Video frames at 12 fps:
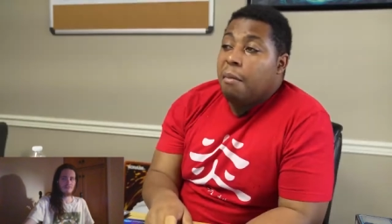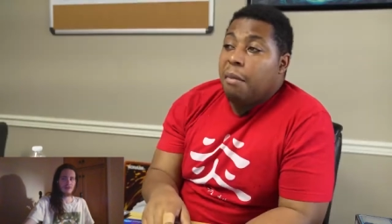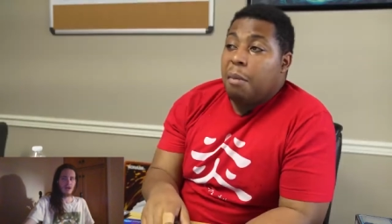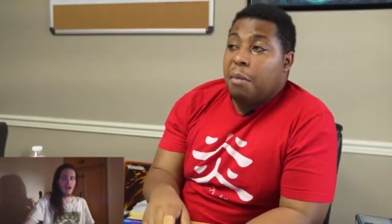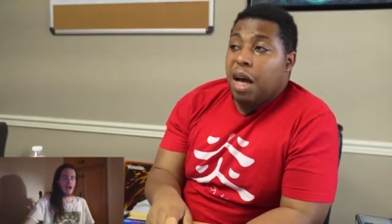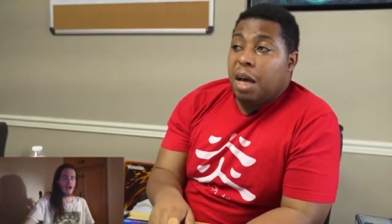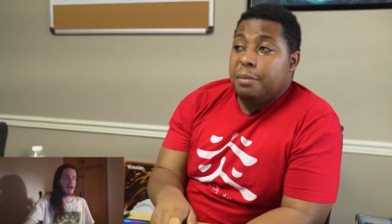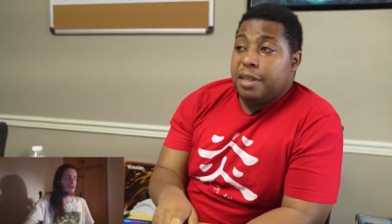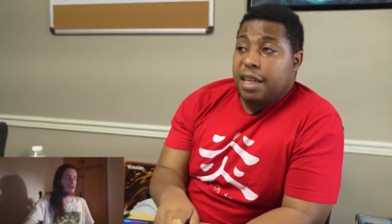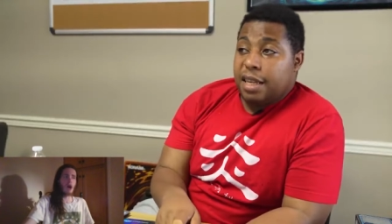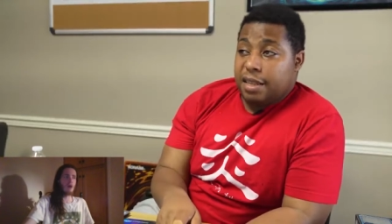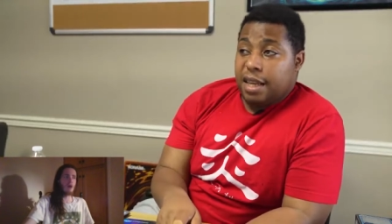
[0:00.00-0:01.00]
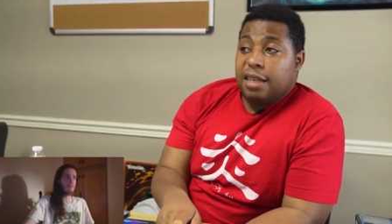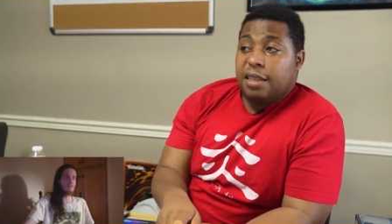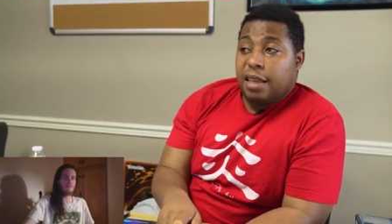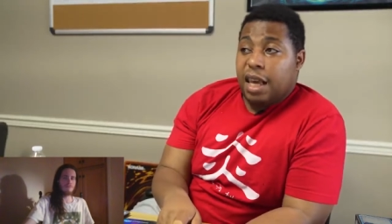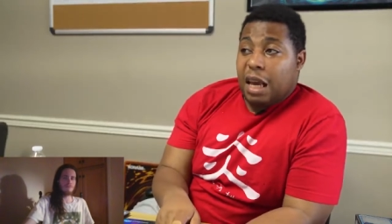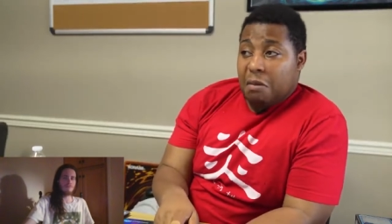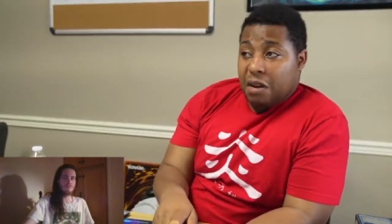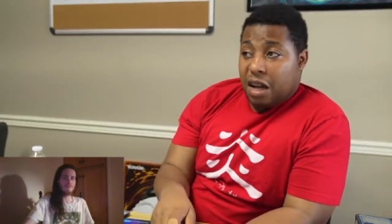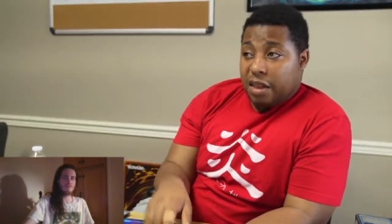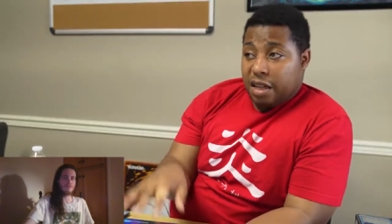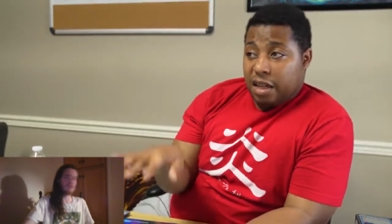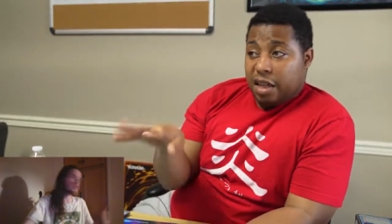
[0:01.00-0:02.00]
My mom nope. says that's the game. What
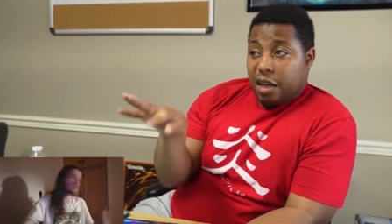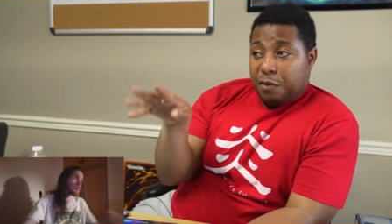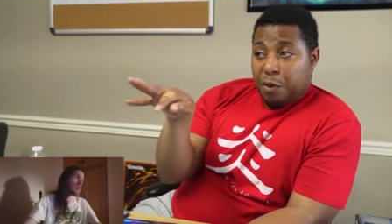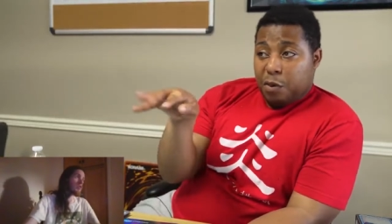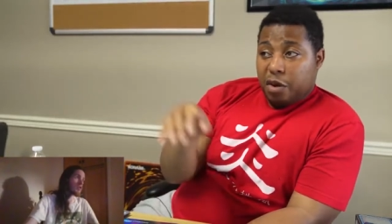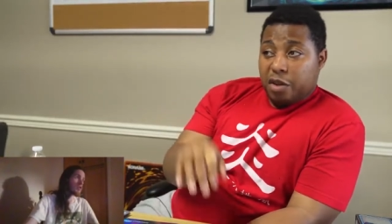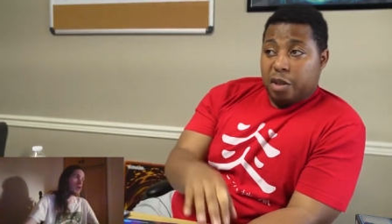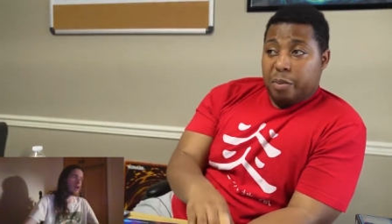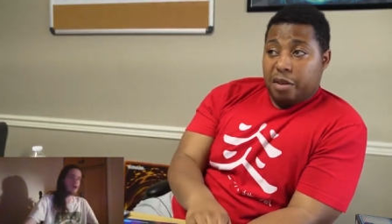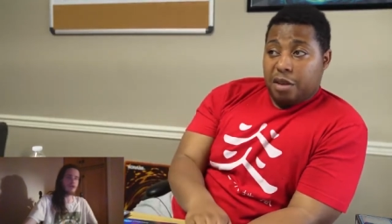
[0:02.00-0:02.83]
Let's just show the card.